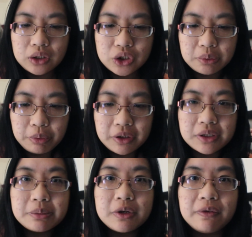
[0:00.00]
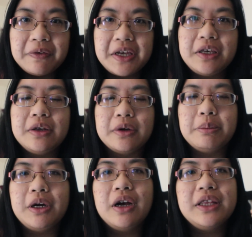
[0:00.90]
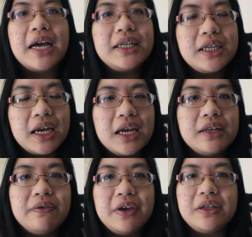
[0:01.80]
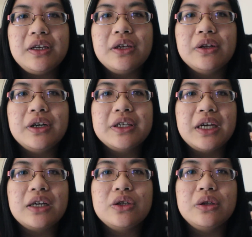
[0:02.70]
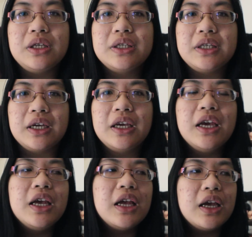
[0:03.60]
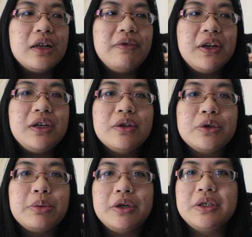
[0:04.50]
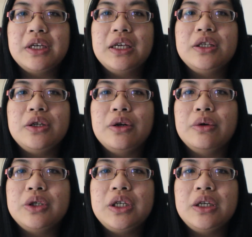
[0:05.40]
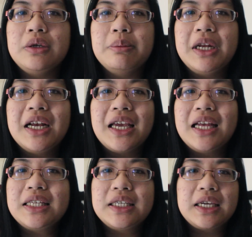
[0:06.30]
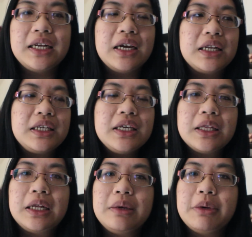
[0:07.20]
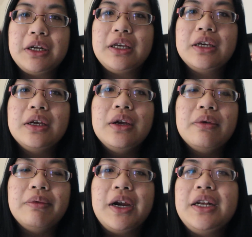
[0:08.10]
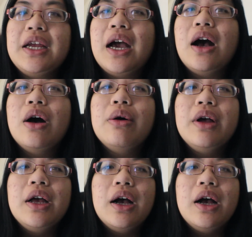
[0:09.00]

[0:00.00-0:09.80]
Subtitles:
she brings them to the faith healer, but on that day the faith healer is actually sick, and the faith healer's brother says, you know, she, Manang Elsa, cannot heal anybody right now,